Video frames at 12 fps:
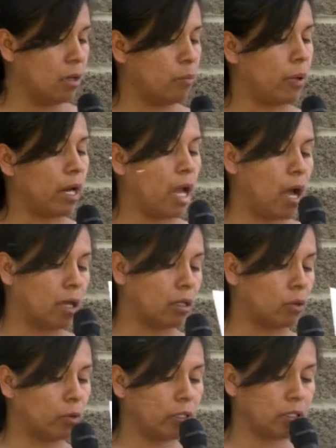But I
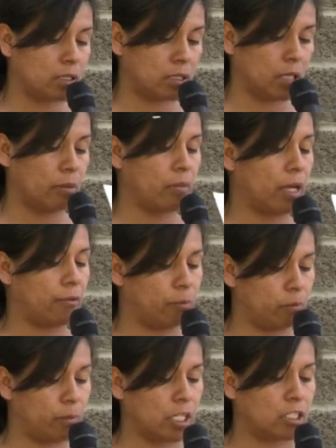couldn't see my
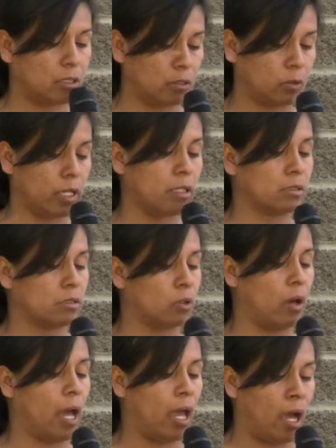children,
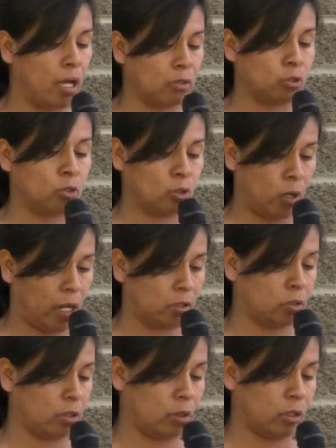so I had to try
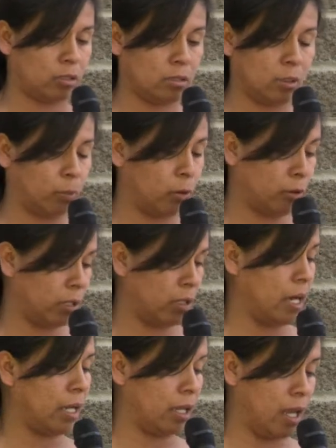to cross the
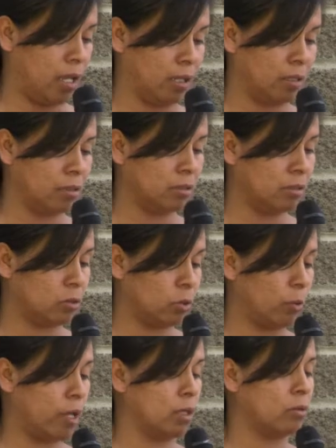border again to
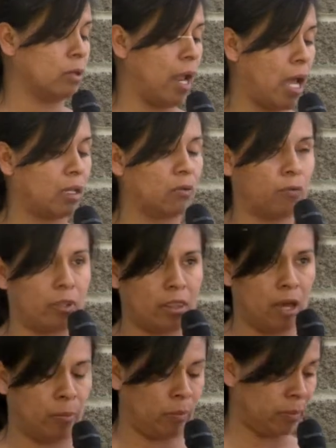reunite with
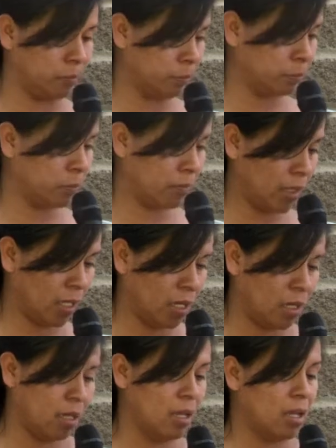them.
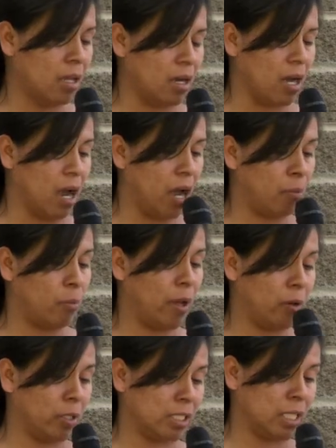I'm
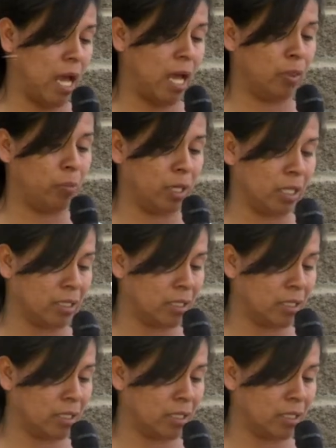very sad because